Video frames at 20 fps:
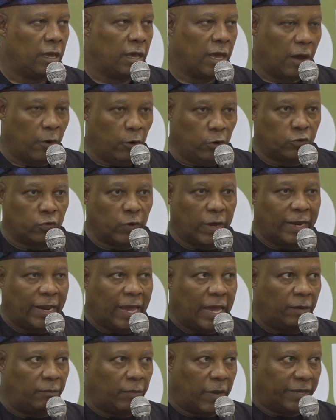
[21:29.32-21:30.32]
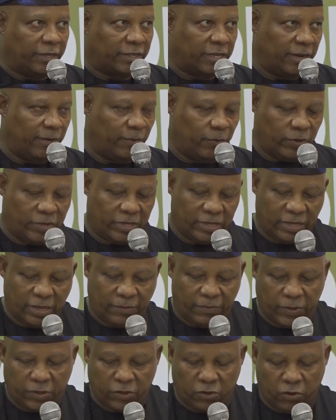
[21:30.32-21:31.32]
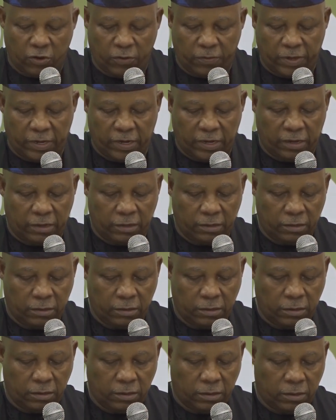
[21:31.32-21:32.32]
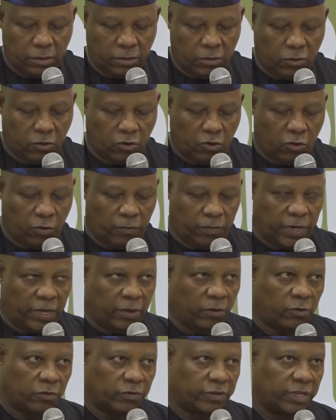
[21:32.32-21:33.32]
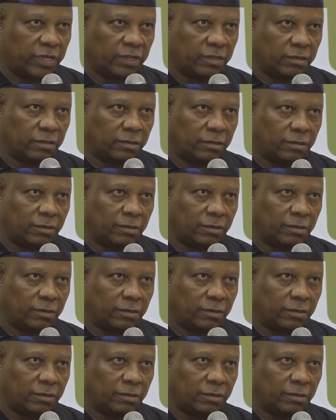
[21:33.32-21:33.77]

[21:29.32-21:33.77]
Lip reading: I want to align myself with the Deputy Governor of Lagos State.